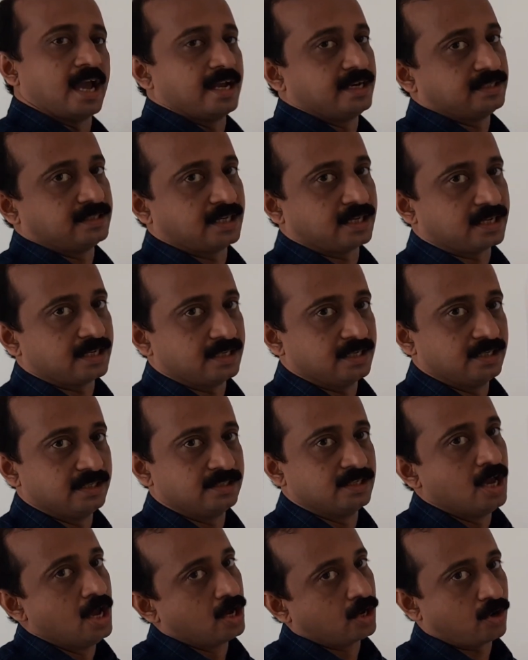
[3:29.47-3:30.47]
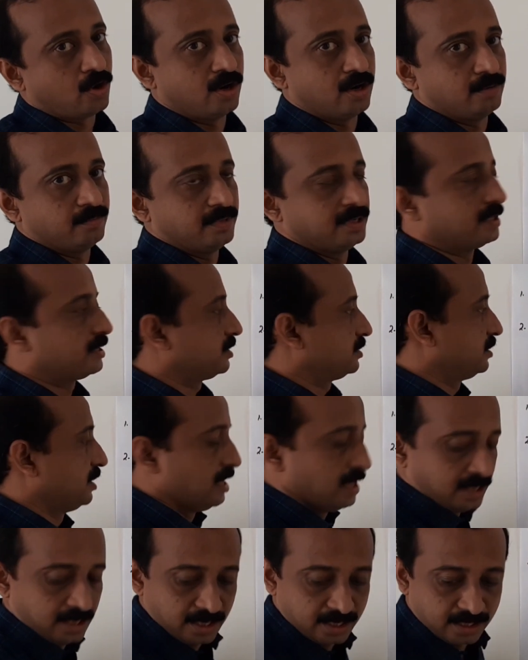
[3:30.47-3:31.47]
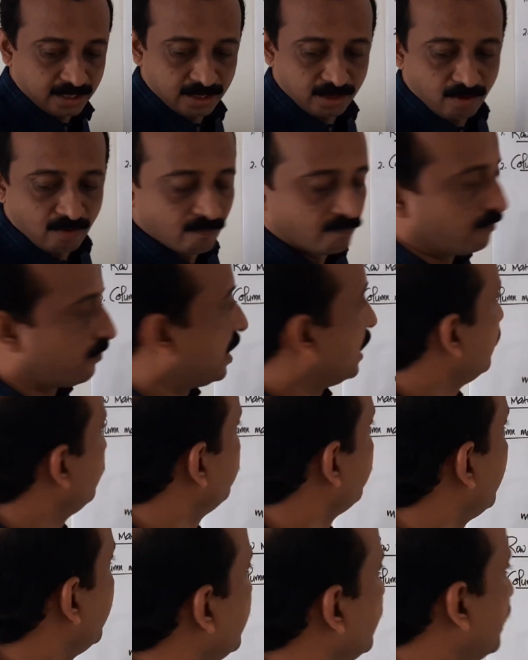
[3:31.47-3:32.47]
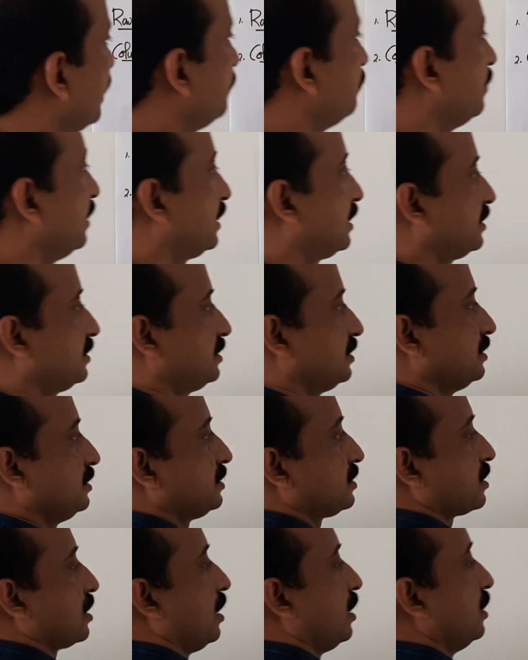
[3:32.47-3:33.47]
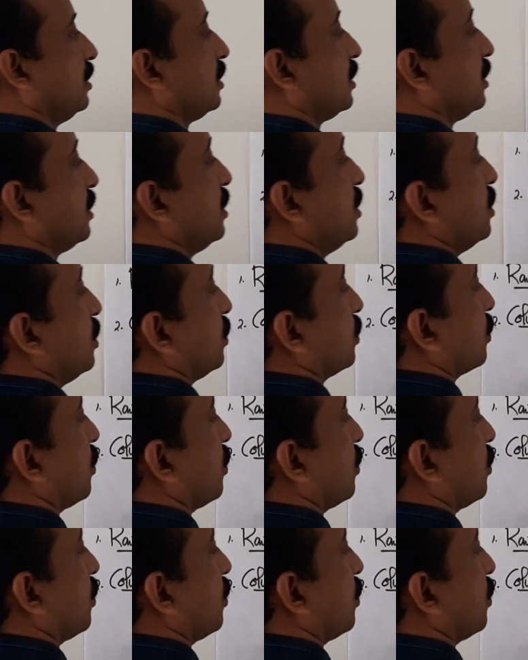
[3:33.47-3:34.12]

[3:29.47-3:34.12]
and second is column matrix. Any 1 by n matrix is called a